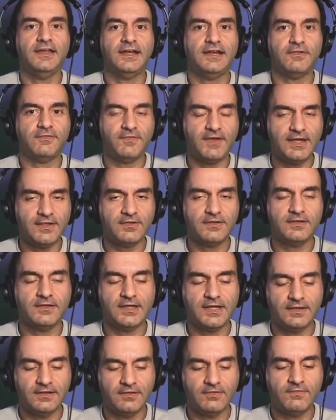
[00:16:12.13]
And he's facing,
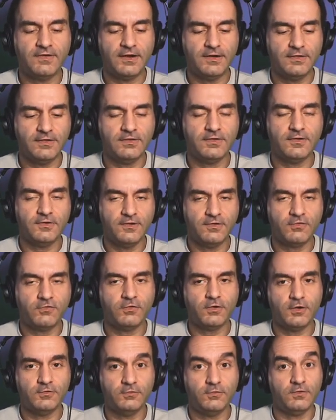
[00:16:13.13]
again, these very serious
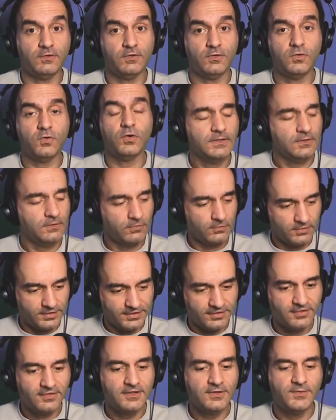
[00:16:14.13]
charges in court. So
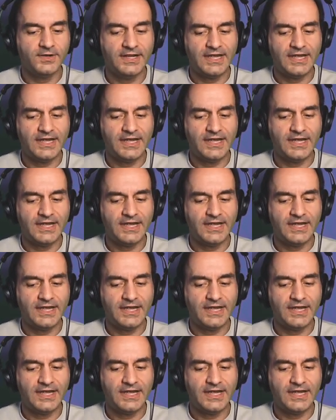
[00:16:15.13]
let's see what